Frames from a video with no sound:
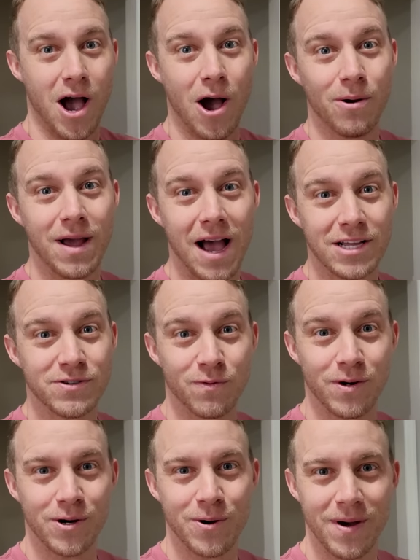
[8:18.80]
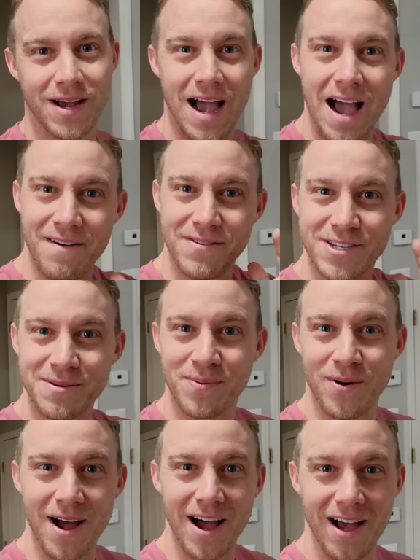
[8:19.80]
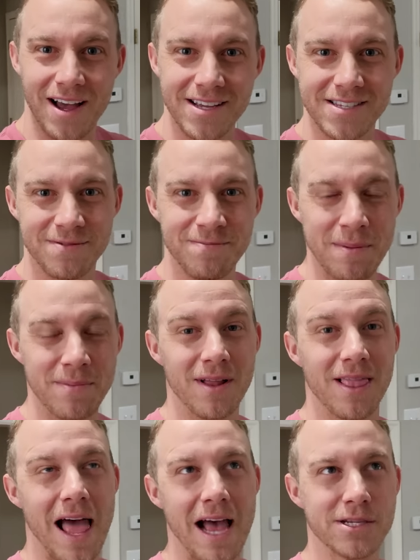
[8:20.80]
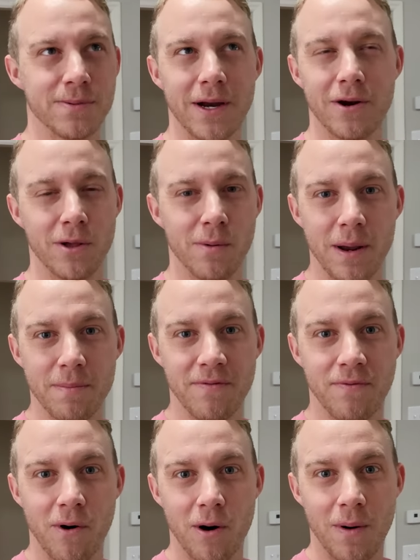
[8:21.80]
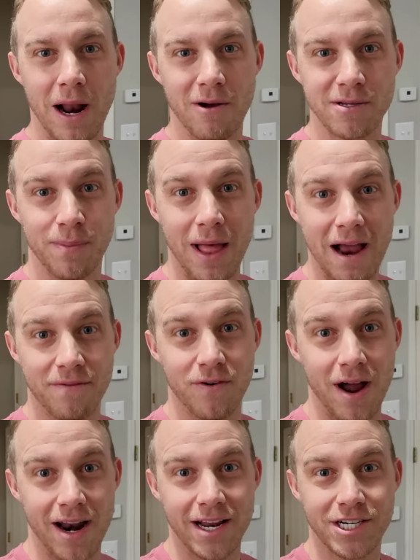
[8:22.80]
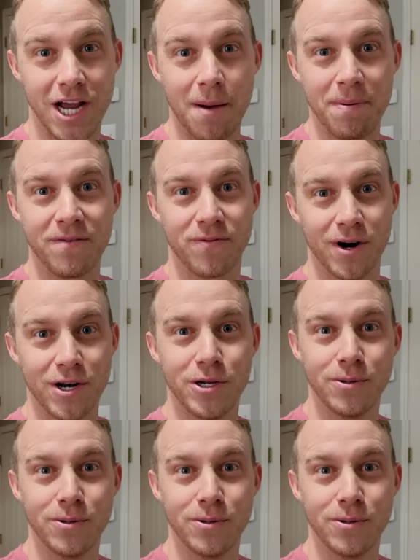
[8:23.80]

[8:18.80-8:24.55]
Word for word: Oh guys, real quick, I have a surprise. Remember last week or the week before when I was Black Friday shopping for a new